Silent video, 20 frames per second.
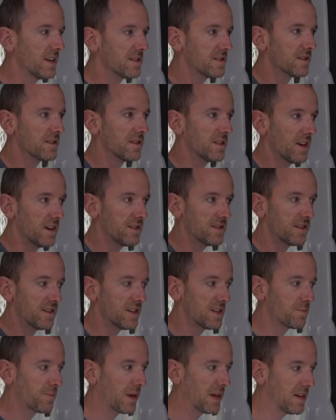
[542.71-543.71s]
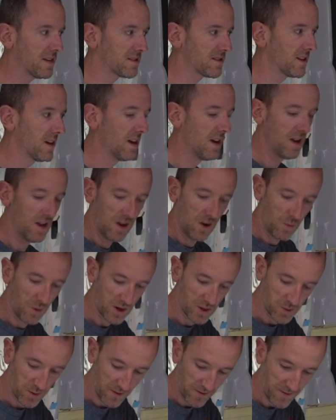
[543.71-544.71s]
into this piece,
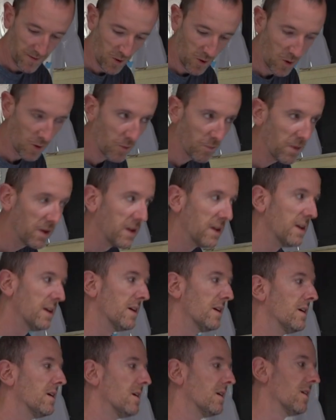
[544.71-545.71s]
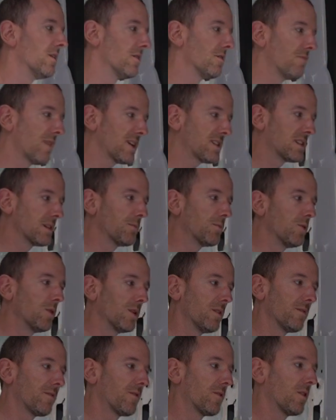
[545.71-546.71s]
which will form the resting
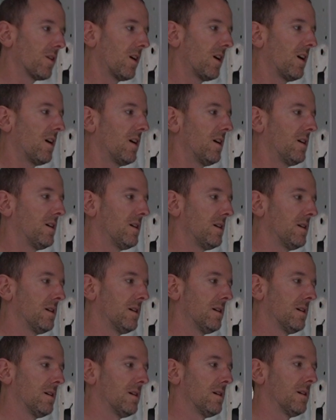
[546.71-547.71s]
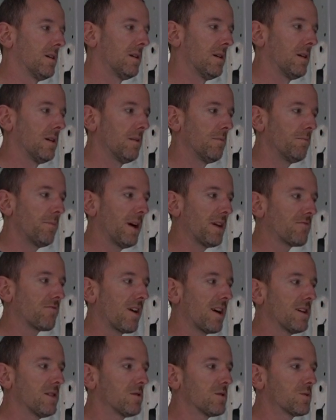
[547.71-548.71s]
point for our bed
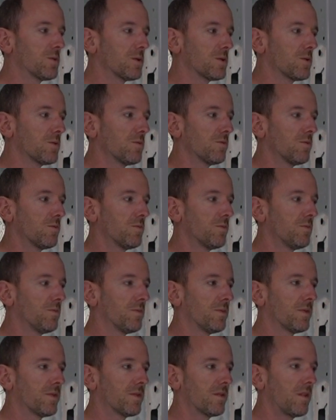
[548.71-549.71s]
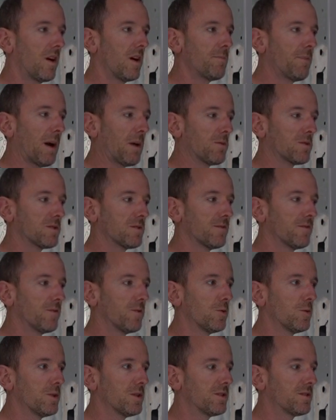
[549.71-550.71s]
rails, which will slide backwards and
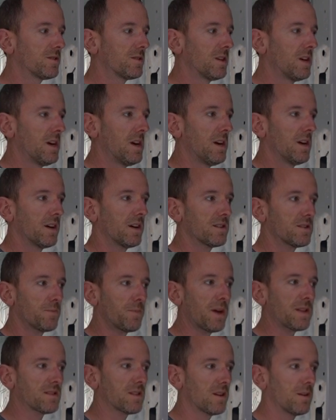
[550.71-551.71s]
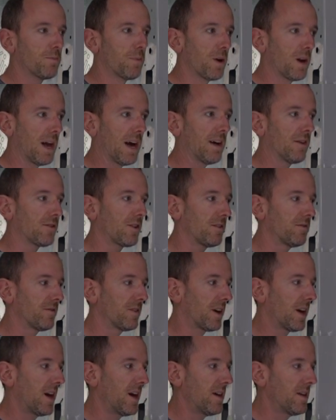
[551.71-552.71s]
forwards because the bed's going to pull out, don't
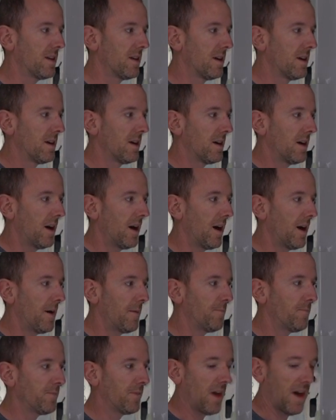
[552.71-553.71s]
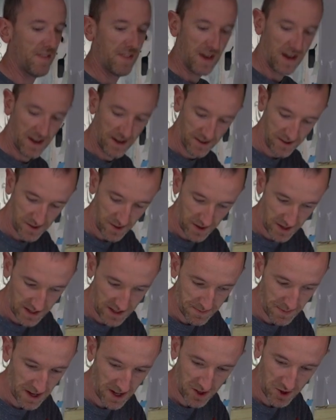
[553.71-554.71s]
forget. And then so I need
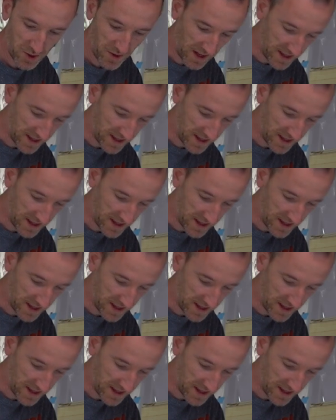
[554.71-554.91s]
to make sure